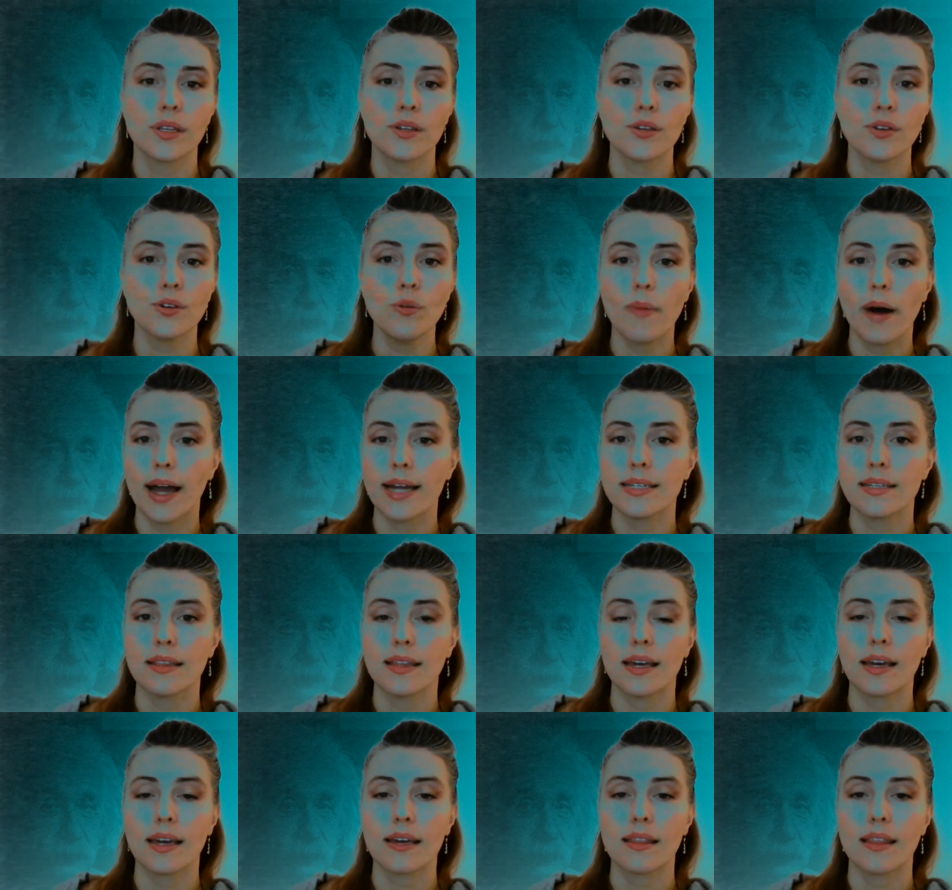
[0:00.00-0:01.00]
you might
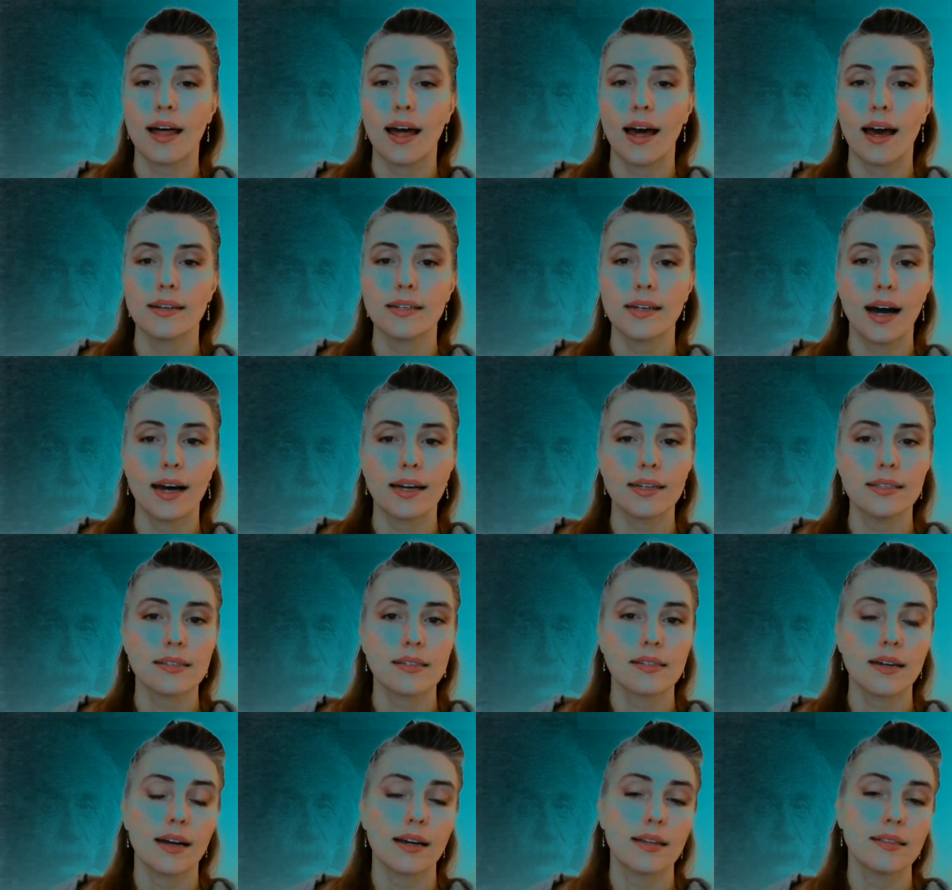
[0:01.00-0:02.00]
think that
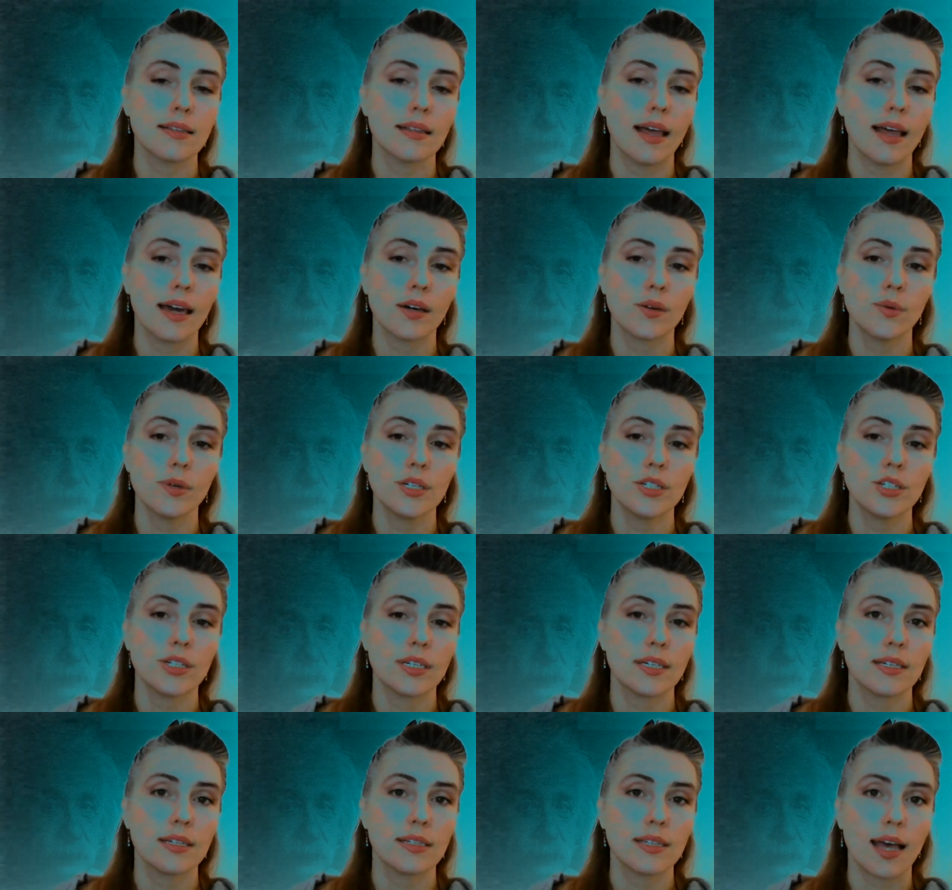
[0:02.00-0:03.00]
Einstein's language
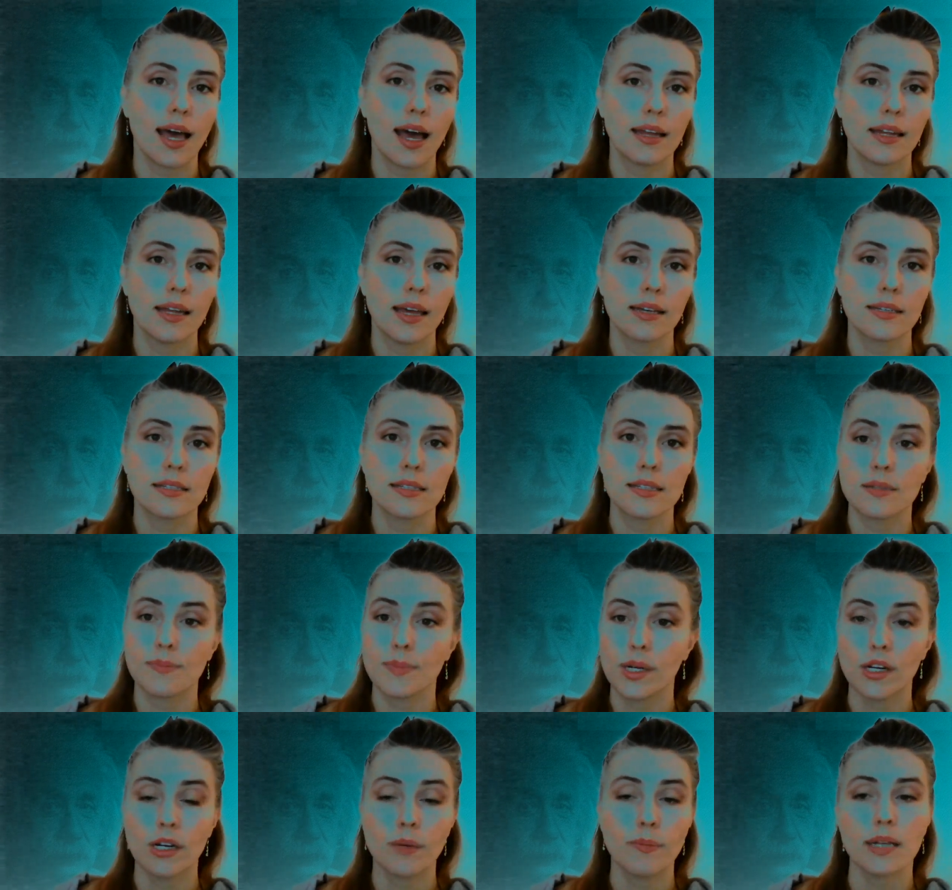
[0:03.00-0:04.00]
is an
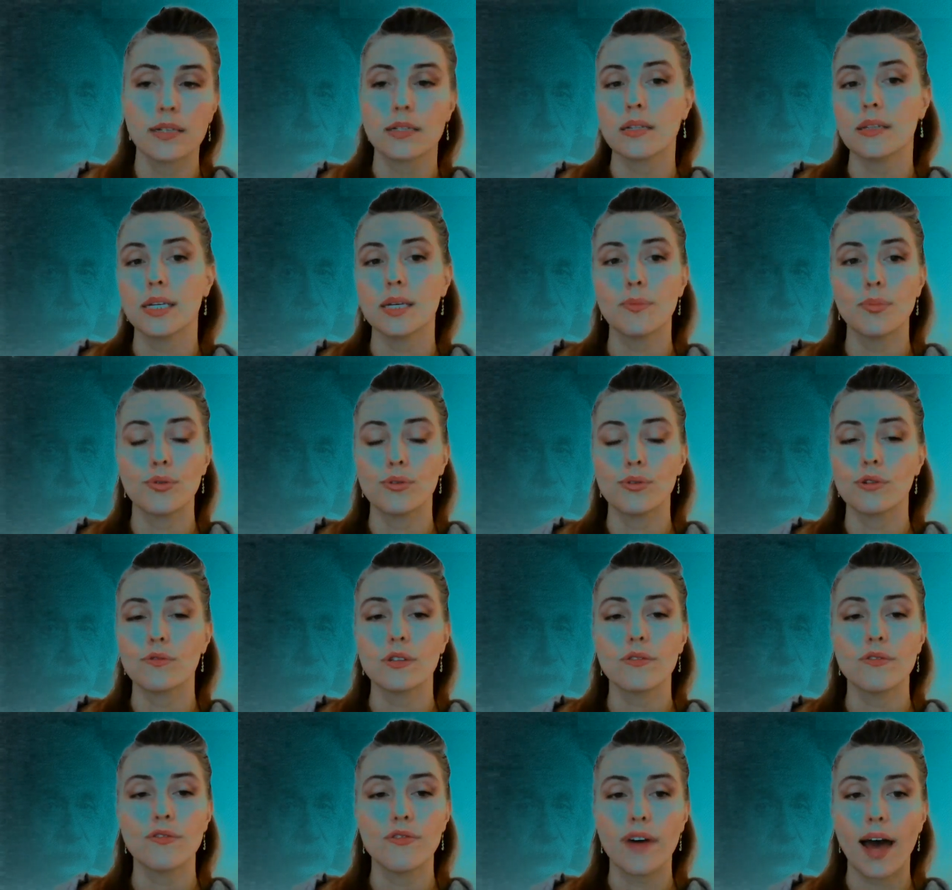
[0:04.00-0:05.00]
experimentally
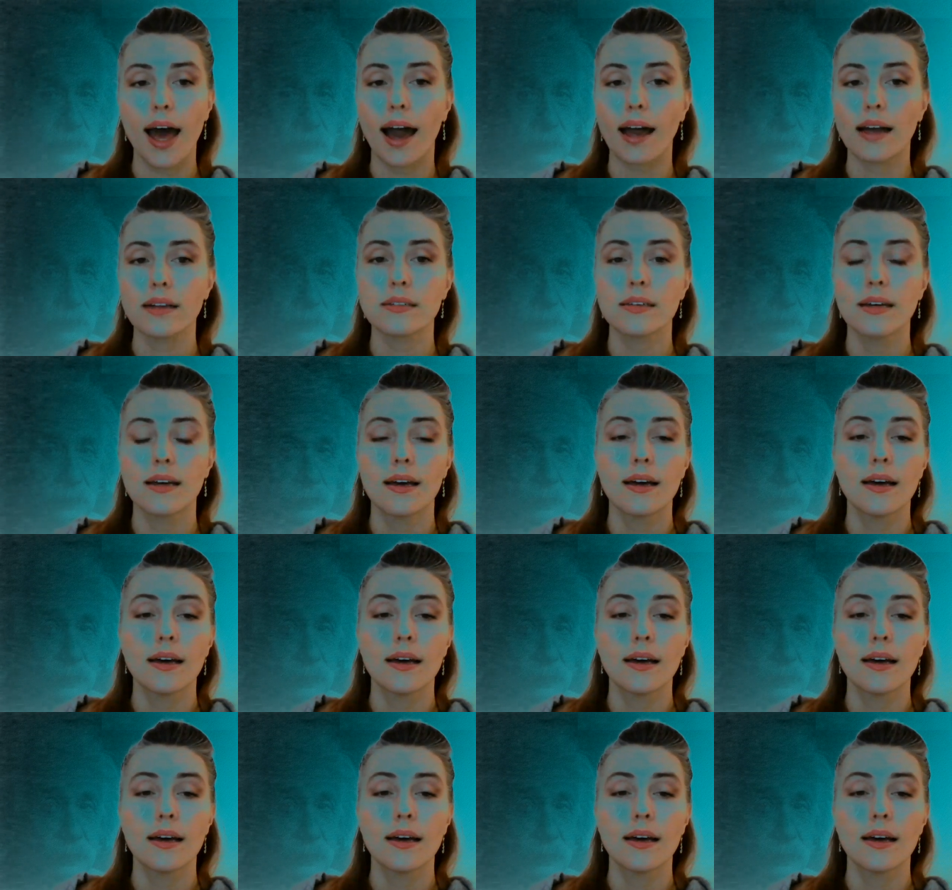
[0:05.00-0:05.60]
proven fact